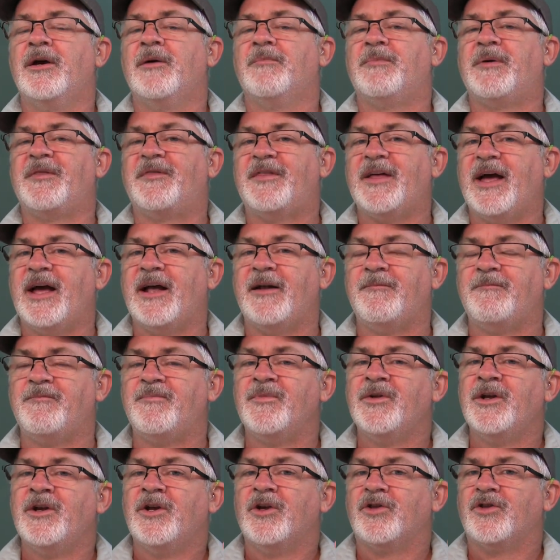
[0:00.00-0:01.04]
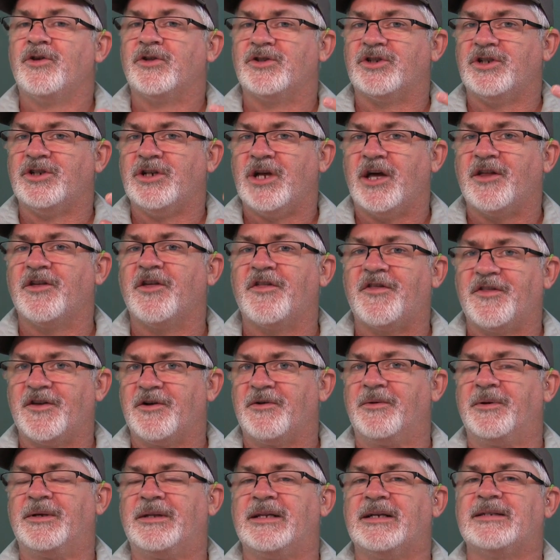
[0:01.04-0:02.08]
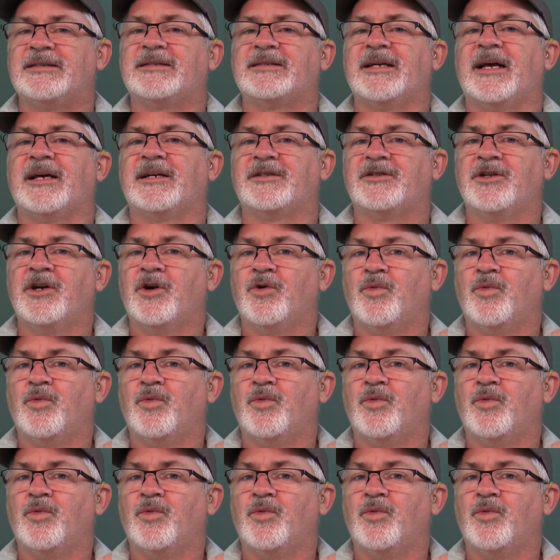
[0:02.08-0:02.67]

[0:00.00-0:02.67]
But then there's another theory that says